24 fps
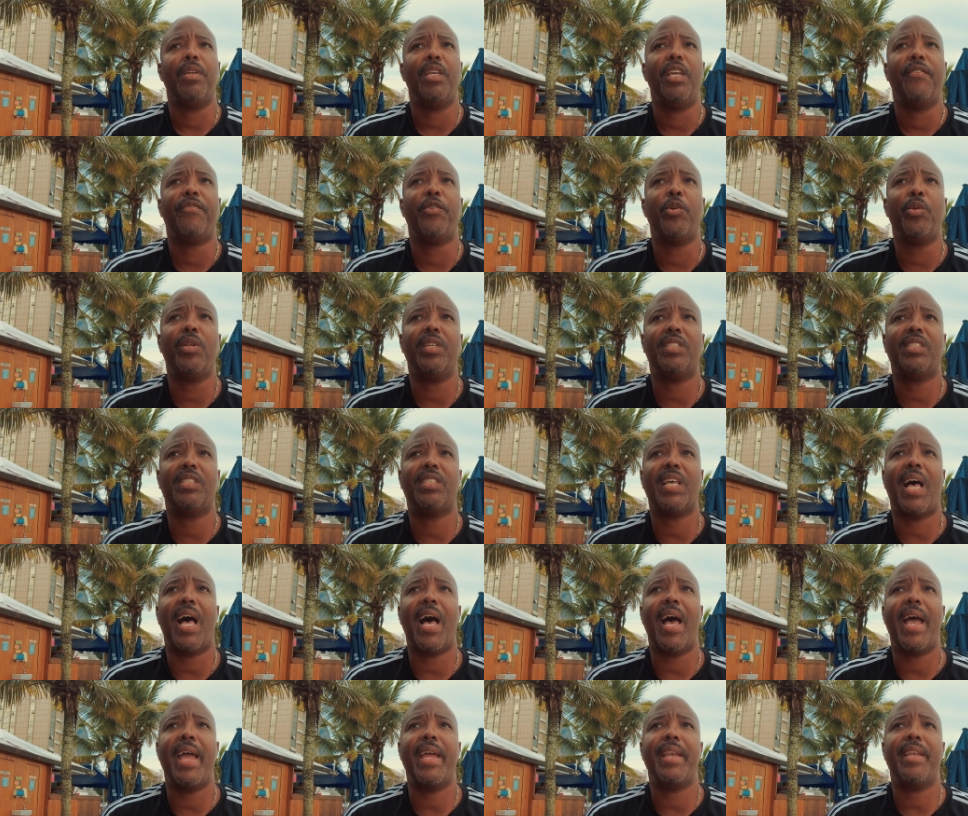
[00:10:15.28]
If you
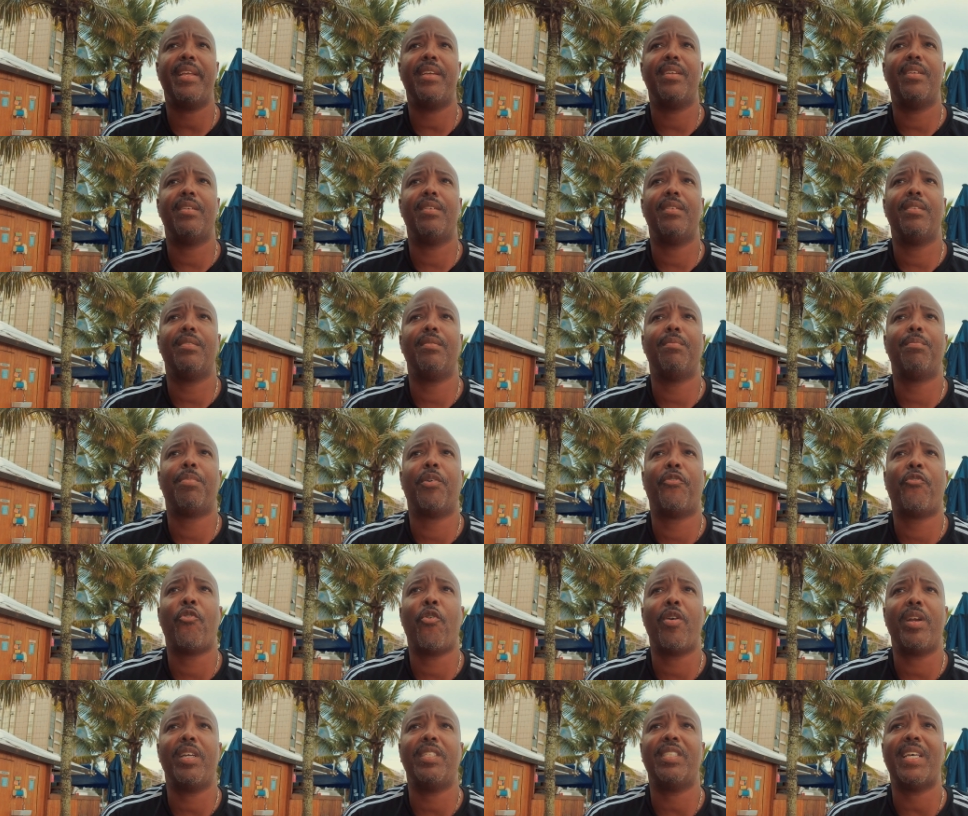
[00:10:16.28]
decide,
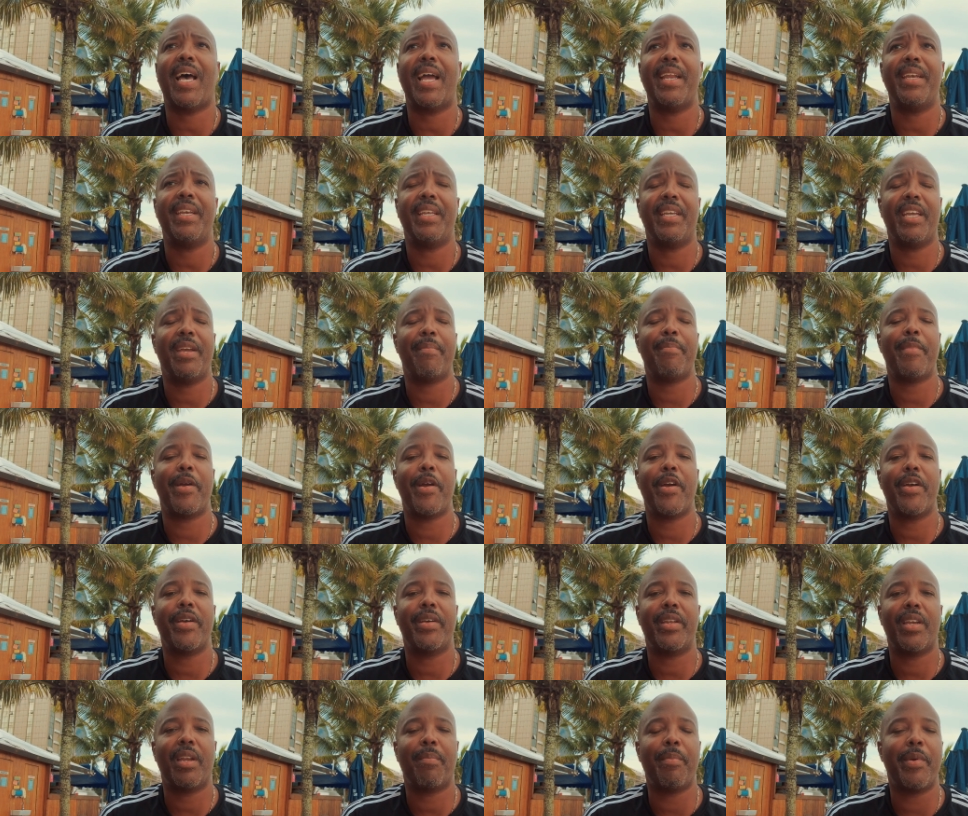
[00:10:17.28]
before deciding to get
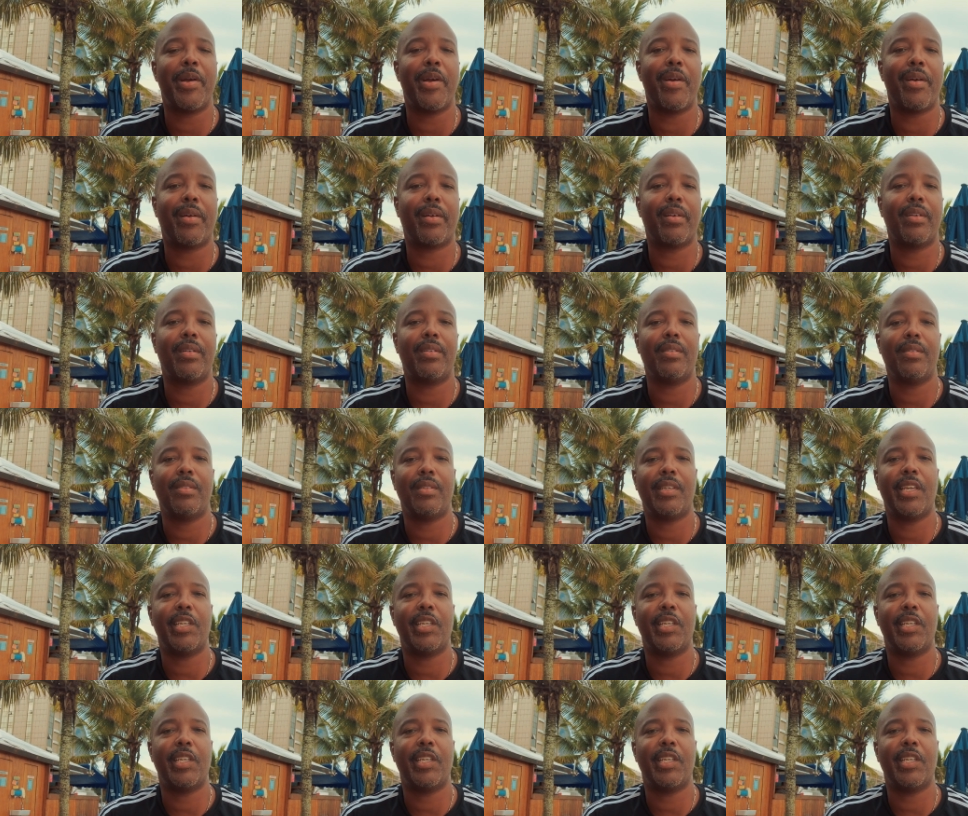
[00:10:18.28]
married in America,